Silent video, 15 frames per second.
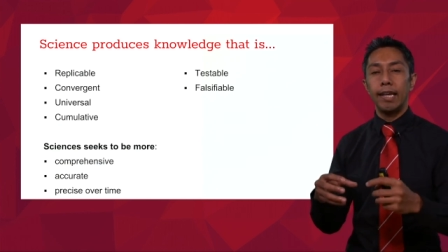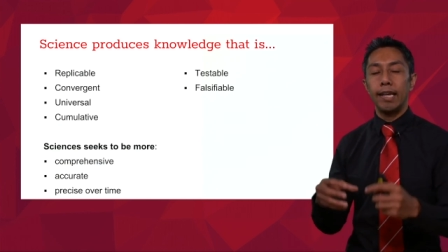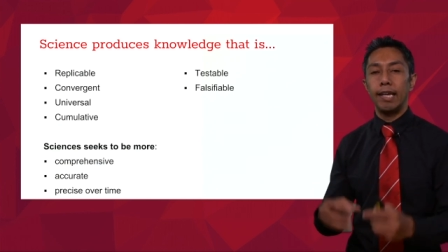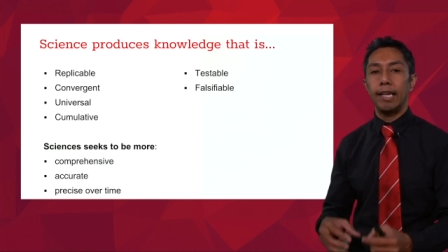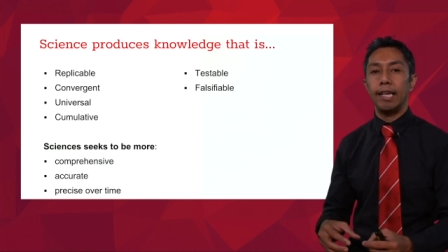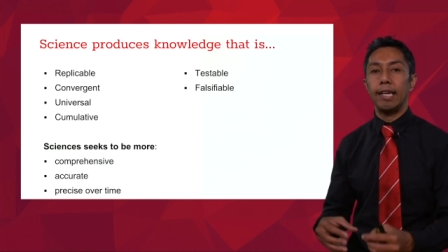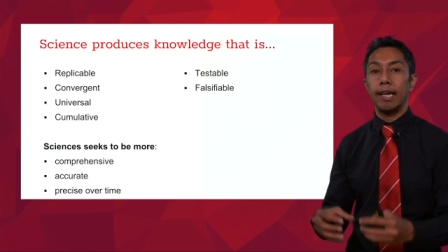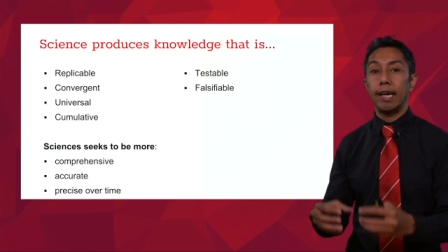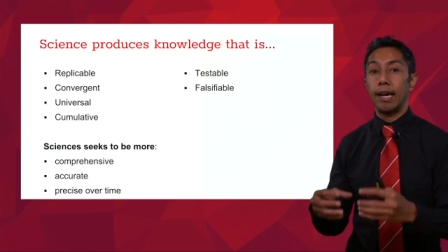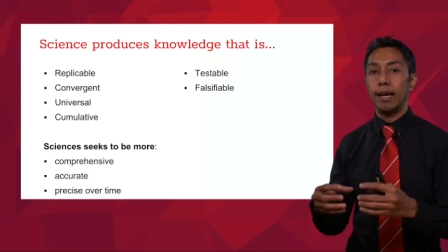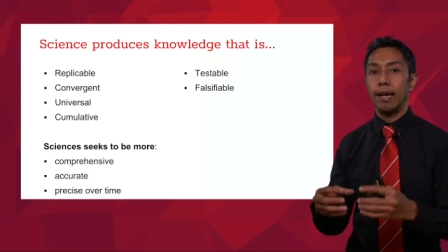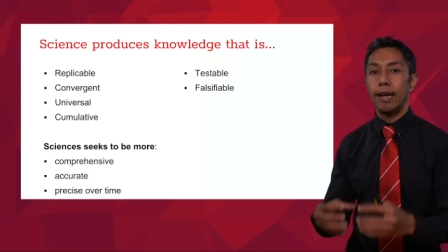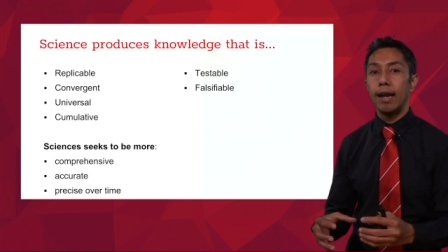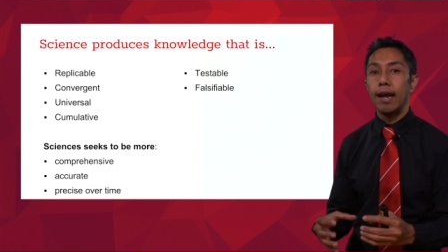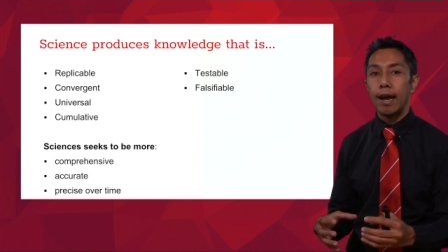here
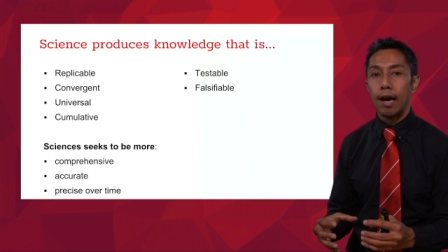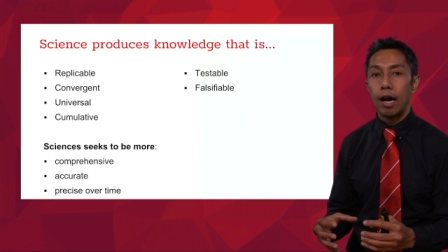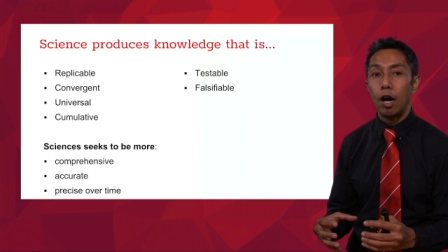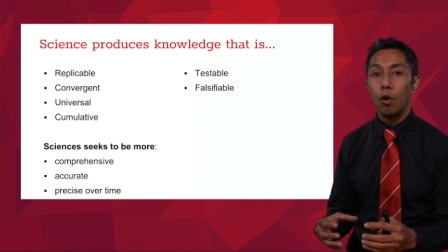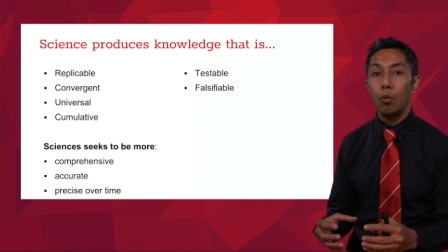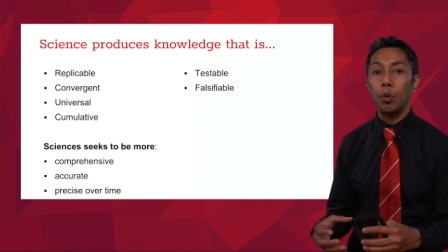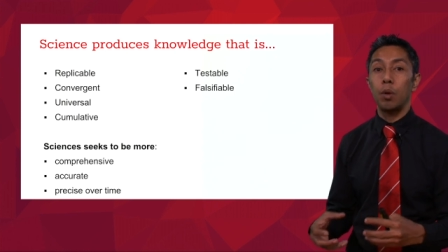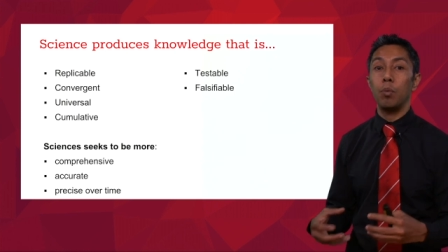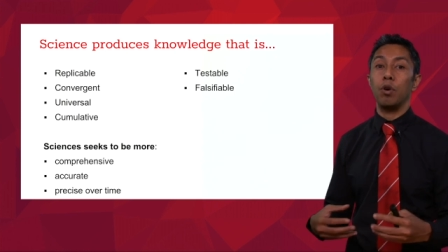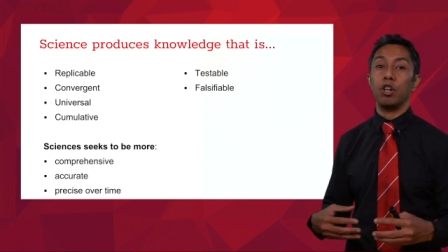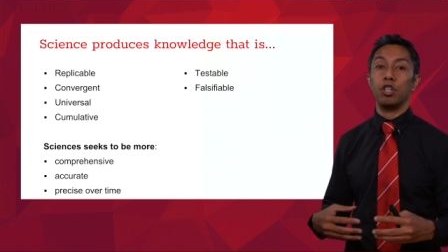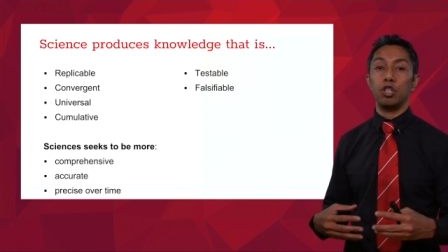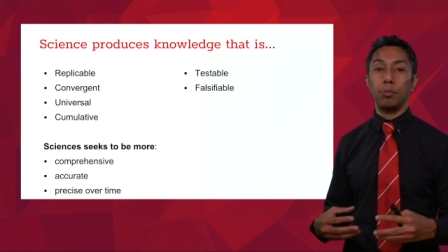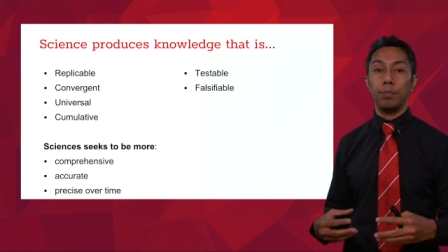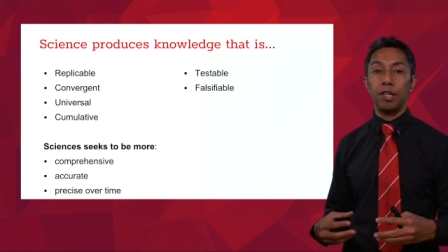and now, we want
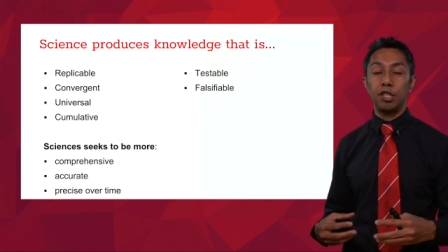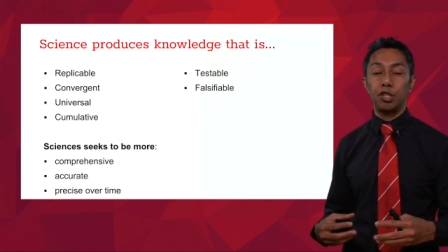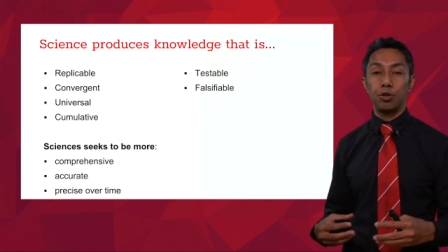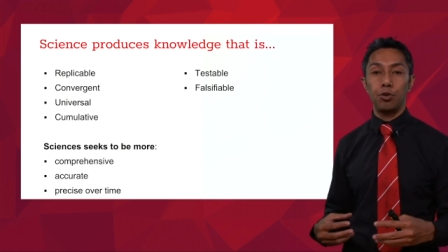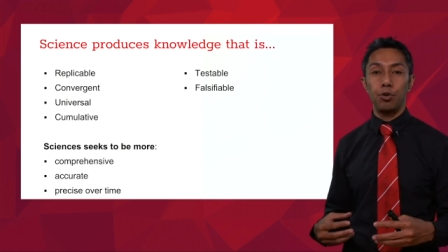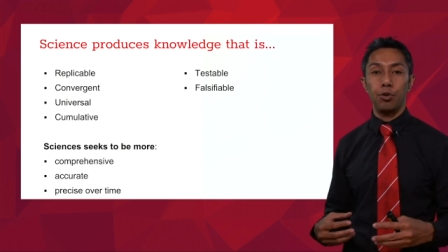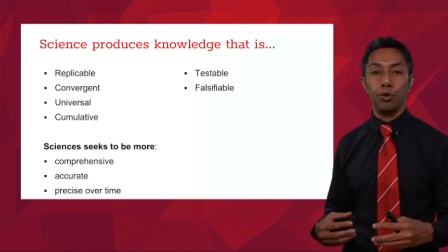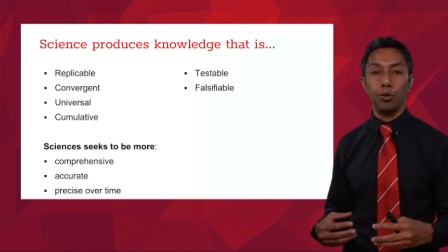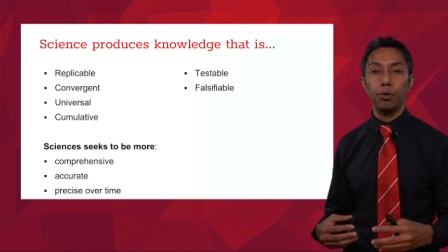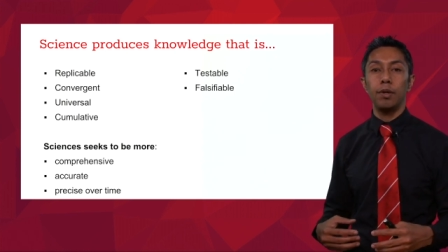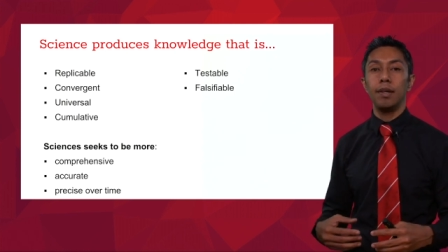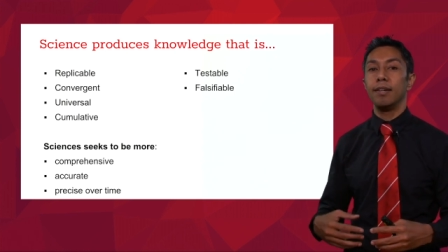it to be true,